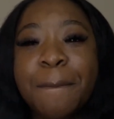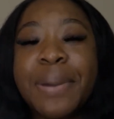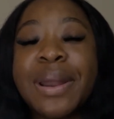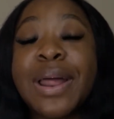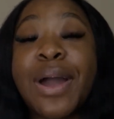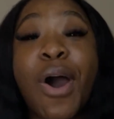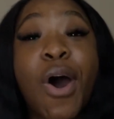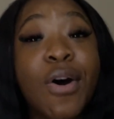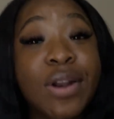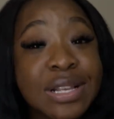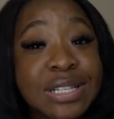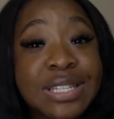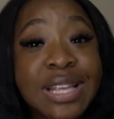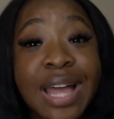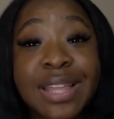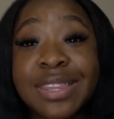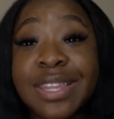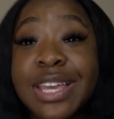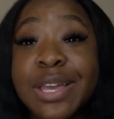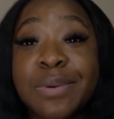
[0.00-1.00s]
But honestly,
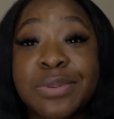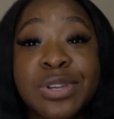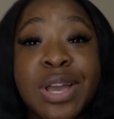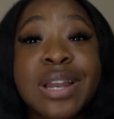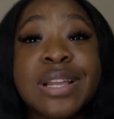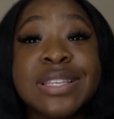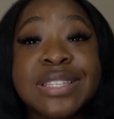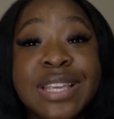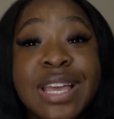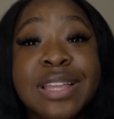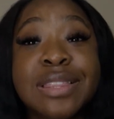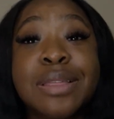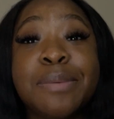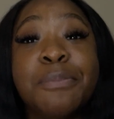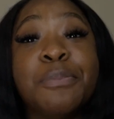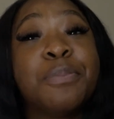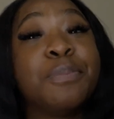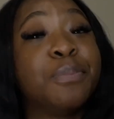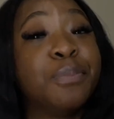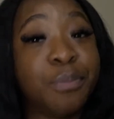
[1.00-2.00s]
I think he was trying to say the
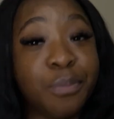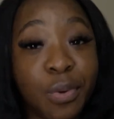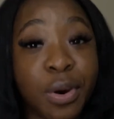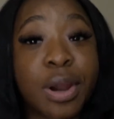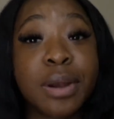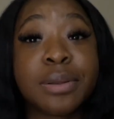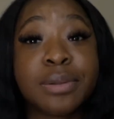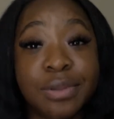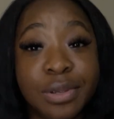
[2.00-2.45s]
word,